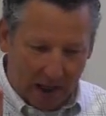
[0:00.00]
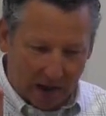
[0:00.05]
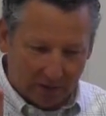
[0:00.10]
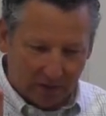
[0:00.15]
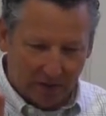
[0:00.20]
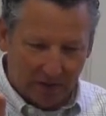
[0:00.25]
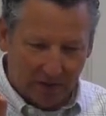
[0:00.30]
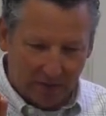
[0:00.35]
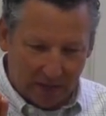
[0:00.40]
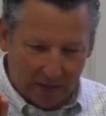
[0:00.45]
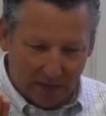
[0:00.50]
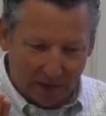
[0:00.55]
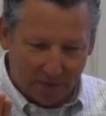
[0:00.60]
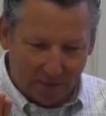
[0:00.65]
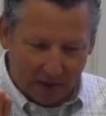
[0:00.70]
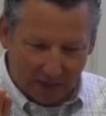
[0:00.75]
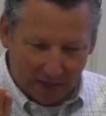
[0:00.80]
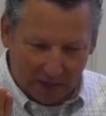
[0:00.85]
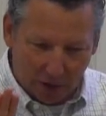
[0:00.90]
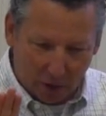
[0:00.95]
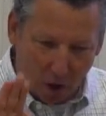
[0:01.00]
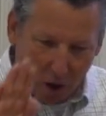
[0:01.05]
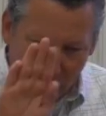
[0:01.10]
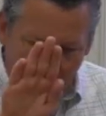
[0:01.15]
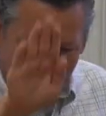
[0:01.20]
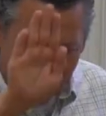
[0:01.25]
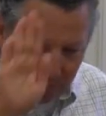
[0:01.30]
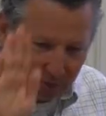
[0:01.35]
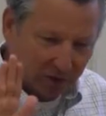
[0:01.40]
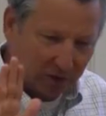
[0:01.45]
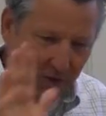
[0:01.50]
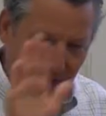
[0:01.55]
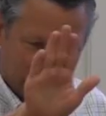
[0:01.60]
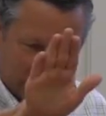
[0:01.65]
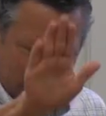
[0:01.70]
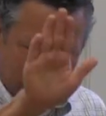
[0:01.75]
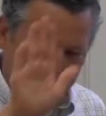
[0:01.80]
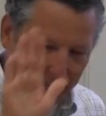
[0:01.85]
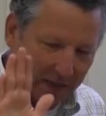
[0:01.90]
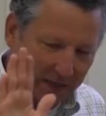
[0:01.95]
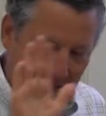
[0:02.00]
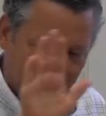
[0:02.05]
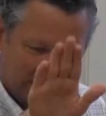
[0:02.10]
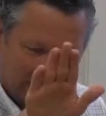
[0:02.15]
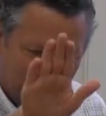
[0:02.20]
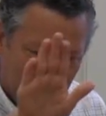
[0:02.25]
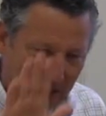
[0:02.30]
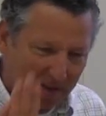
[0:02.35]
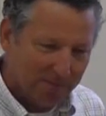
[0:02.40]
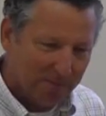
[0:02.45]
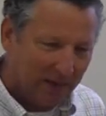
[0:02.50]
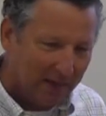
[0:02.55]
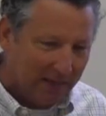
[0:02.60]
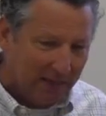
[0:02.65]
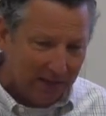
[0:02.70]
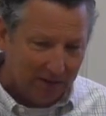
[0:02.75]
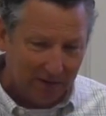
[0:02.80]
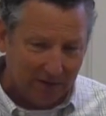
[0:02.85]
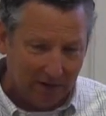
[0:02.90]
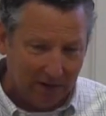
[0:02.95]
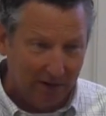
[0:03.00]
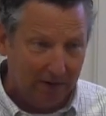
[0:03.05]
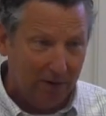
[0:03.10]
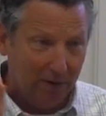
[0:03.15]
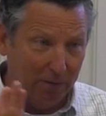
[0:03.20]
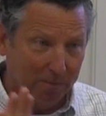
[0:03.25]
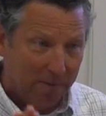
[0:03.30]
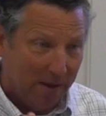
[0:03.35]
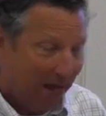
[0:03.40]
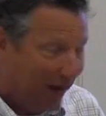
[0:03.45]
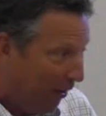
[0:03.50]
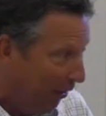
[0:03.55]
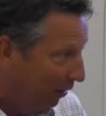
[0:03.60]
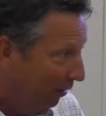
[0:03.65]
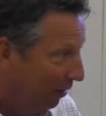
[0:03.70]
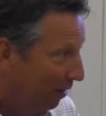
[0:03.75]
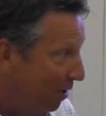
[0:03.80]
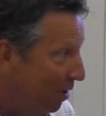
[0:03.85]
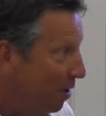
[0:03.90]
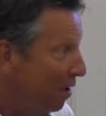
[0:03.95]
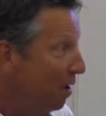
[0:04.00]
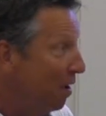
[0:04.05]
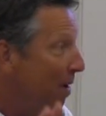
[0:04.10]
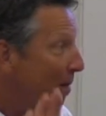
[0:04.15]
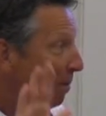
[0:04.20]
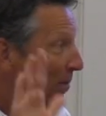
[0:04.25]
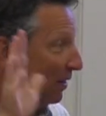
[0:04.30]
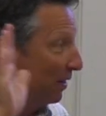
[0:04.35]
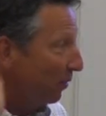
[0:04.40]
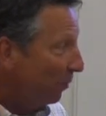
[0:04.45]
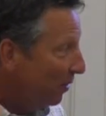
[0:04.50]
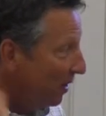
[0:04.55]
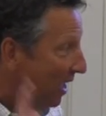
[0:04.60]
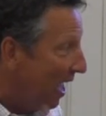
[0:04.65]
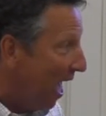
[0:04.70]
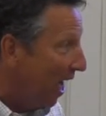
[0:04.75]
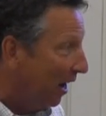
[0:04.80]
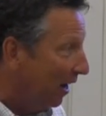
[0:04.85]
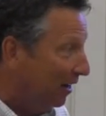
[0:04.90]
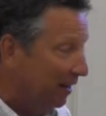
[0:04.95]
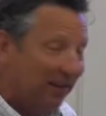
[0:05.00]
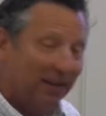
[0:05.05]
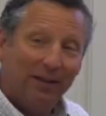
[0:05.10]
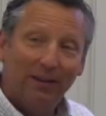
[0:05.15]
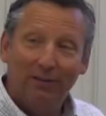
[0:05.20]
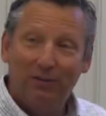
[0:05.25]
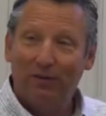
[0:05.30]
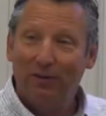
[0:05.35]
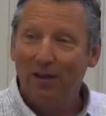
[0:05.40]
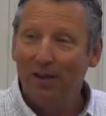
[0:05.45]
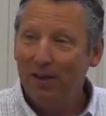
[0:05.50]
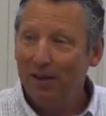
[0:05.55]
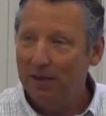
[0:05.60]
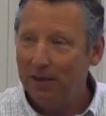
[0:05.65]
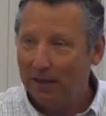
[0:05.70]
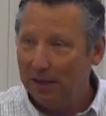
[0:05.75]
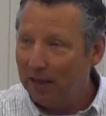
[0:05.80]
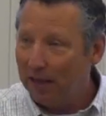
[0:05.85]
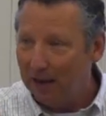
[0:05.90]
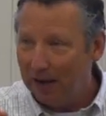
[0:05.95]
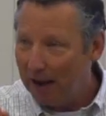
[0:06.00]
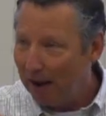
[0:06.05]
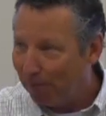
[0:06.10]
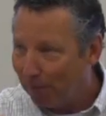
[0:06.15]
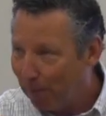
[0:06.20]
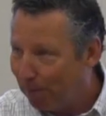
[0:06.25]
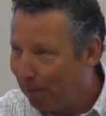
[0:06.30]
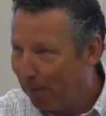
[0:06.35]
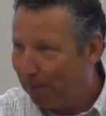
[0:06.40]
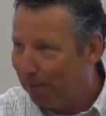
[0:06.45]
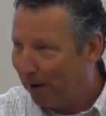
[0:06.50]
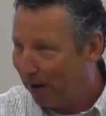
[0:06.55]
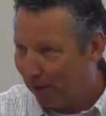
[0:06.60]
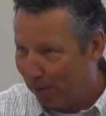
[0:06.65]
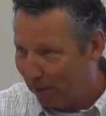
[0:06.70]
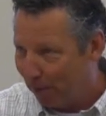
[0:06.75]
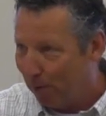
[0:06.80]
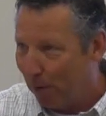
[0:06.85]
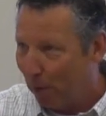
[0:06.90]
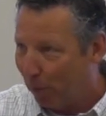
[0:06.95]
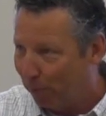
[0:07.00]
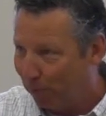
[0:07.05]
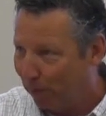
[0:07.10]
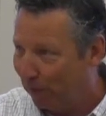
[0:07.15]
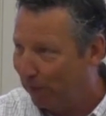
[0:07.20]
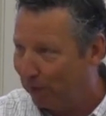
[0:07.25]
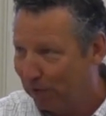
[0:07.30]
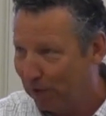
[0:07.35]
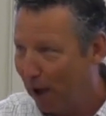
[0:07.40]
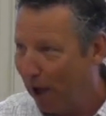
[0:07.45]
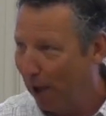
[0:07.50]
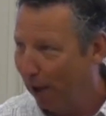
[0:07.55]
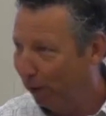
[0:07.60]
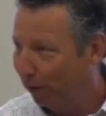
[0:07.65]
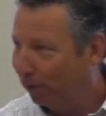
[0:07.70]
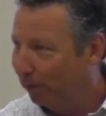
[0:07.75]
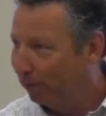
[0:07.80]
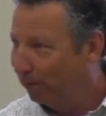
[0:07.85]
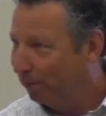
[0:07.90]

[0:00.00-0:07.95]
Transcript: actually think if I can get all obstacles out of my kid's life, my kid's going to do better. But the reality is, you can't ever prepare the road for the child.